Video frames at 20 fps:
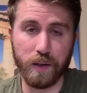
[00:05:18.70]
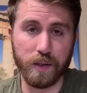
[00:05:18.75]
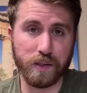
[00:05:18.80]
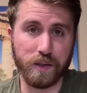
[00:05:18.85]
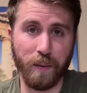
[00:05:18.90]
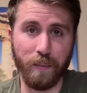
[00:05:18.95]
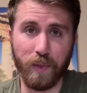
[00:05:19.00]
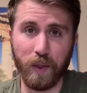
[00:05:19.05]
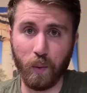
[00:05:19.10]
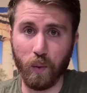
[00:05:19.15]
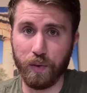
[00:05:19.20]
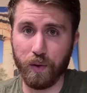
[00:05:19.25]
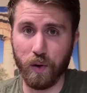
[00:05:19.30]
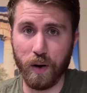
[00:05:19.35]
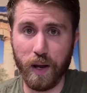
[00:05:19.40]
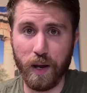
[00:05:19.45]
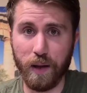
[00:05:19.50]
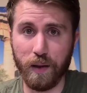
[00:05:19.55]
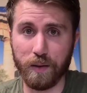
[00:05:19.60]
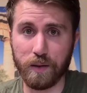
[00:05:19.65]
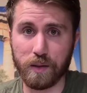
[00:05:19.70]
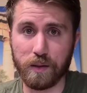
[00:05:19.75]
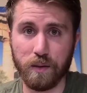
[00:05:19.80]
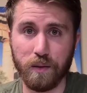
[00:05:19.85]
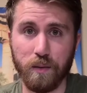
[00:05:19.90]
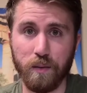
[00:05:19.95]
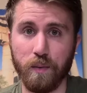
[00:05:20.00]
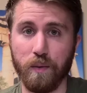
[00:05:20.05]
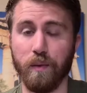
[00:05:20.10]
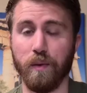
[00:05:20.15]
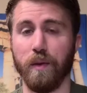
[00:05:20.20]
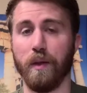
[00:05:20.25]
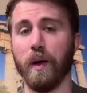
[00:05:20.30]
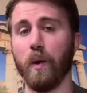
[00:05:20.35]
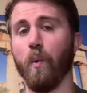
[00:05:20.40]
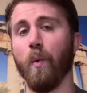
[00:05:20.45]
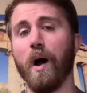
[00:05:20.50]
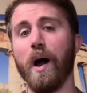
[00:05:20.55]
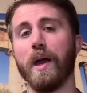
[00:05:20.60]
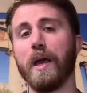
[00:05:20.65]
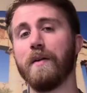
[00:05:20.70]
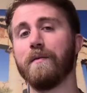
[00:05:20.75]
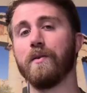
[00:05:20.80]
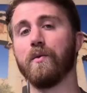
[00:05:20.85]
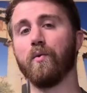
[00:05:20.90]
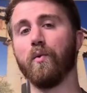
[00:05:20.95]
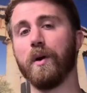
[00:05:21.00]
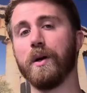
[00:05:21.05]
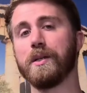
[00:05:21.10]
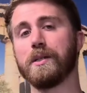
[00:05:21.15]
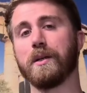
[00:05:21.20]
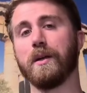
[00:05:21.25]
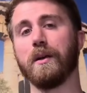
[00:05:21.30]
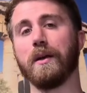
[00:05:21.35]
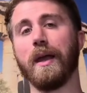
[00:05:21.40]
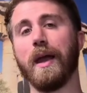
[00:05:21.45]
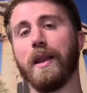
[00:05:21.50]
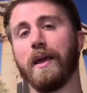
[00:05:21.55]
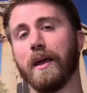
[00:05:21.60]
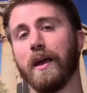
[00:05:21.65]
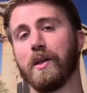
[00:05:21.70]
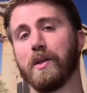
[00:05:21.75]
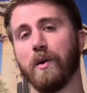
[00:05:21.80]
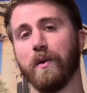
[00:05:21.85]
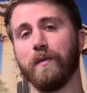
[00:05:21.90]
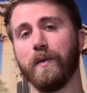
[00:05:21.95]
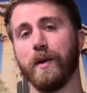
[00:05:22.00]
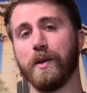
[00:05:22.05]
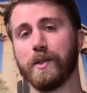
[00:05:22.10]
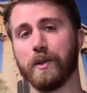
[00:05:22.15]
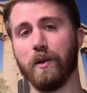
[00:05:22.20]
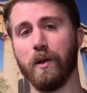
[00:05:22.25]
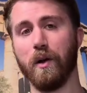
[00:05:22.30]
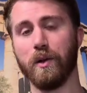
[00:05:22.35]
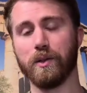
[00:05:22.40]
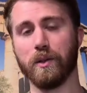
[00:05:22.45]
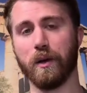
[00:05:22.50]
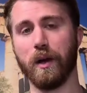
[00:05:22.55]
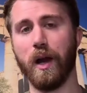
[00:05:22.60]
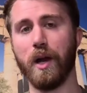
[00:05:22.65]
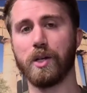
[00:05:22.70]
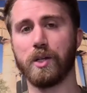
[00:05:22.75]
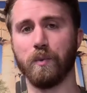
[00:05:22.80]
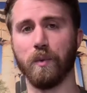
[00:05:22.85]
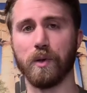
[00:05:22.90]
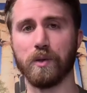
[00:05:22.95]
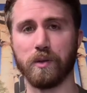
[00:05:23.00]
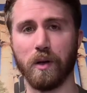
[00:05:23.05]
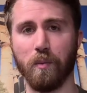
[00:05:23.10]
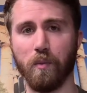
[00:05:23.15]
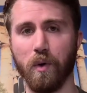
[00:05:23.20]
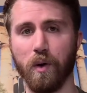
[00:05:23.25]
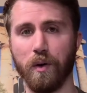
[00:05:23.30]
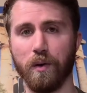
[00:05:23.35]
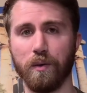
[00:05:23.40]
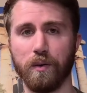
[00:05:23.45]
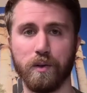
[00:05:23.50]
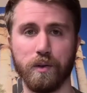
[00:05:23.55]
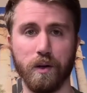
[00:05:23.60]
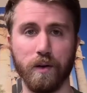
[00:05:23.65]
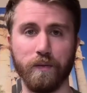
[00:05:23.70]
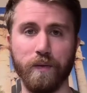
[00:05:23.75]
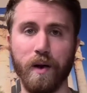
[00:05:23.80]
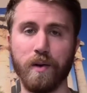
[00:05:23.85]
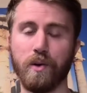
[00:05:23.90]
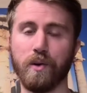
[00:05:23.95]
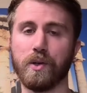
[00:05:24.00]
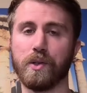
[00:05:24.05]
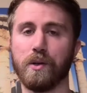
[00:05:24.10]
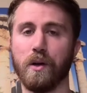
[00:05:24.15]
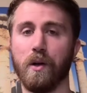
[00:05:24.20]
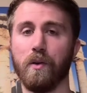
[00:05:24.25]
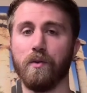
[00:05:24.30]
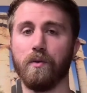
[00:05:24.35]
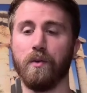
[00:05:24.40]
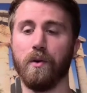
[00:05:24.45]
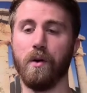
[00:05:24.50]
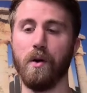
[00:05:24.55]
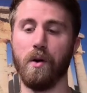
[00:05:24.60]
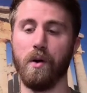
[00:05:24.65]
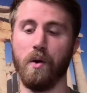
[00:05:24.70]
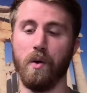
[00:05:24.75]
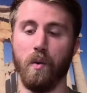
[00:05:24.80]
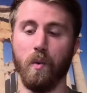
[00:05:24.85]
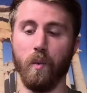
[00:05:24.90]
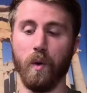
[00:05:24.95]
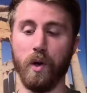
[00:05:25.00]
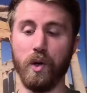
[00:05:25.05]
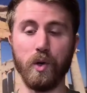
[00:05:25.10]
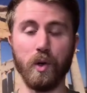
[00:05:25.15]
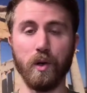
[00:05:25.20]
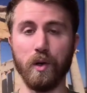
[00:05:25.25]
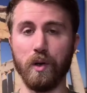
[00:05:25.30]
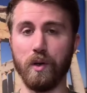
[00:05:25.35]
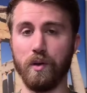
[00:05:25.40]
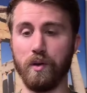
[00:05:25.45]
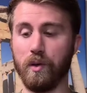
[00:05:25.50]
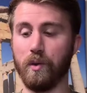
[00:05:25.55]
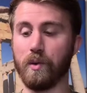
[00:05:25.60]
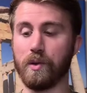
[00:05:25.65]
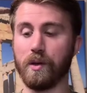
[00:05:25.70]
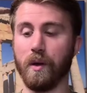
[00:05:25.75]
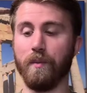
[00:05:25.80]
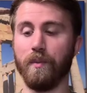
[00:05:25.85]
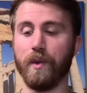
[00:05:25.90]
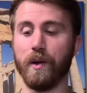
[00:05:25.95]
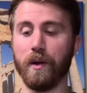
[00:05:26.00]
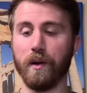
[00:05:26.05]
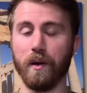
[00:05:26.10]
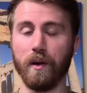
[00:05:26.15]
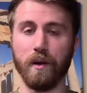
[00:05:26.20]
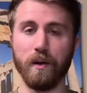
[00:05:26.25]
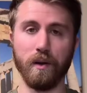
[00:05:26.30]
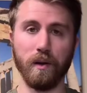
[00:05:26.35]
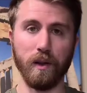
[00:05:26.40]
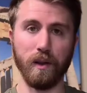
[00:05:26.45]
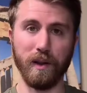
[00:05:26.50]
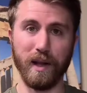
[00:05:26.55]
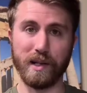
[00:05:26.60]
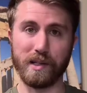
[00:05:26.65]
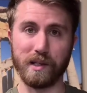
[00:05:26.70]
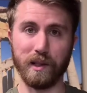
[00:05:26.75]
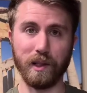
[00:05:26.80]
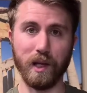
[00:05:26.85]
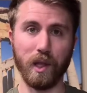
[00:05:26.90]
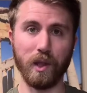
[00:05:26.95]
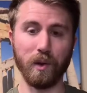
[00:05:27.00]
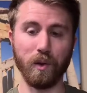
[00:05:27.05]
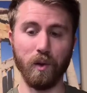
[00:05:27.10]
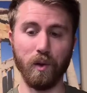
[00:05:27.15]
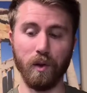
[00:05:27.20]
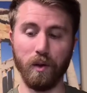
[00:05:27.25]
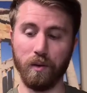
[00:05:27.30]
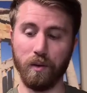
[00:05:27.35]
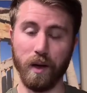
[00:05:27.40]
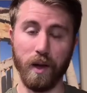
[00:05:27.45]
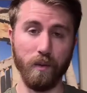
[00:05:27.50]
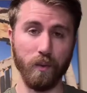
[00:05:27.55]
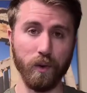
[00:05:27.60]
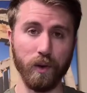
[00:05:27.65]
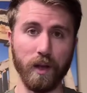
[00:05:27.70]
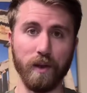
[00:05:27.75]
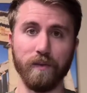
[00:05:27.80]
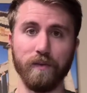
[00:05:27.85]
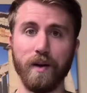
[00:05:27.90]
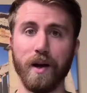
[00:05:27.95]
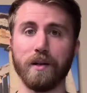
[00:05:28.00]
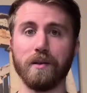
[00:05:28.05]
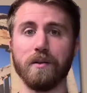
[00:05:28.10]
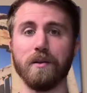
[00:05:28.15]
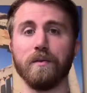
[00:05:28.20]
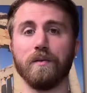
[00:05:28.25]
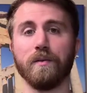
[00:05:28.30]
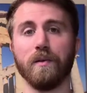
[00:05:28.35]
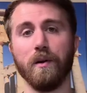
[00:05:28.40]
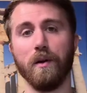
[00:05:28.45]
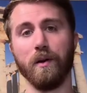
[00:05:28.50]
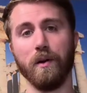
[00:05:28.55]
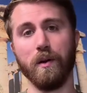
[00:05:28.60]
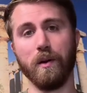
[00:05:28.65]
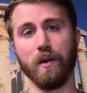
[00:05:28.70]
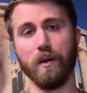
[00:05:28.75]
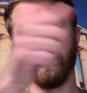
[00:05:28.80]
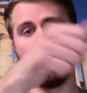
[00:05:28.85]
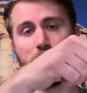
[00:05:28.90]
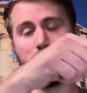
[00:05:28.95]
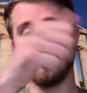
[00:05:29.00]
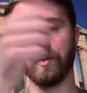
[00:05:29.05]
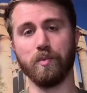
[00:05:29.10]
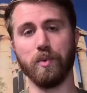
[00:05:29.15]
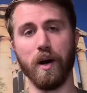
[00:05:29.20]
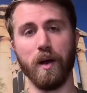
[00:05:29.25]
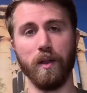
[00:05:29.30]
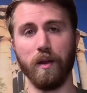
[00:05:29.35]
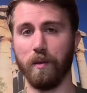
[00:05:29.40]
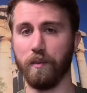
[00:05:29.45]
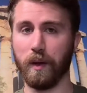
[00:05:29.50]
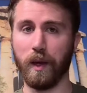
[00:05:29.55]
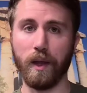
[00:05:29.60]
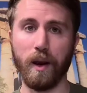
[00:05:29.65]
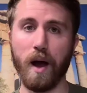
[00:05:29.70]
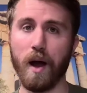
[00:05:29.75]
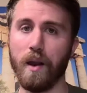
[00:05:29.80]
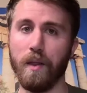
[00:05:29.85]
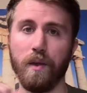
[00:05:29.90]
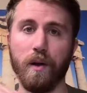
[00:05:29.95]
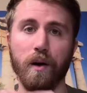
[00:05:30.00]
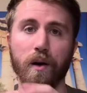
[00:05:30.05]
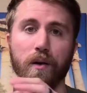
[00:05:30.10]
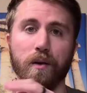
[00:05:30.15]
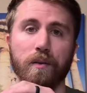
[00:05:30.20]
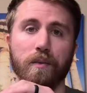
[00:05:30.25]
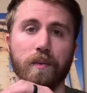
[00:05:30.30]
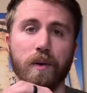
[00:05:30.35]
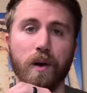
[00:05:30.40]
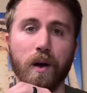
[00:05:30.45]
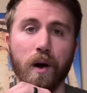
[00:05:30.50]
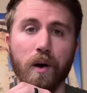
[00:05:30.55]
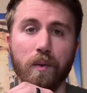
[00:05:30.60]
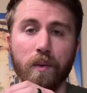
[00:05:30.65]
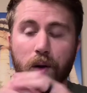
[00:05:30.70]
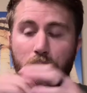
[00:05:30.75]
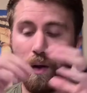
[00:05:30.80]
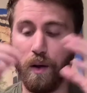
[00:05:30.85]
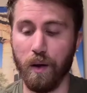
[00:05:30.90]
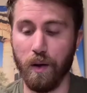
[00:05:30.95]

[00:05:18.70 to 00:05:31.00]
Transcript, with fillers: Same thing with your hands like why even risk getting into a physical altercation with someone to defend yourself when you could use something less lethal and really effective spray them and get out of there you know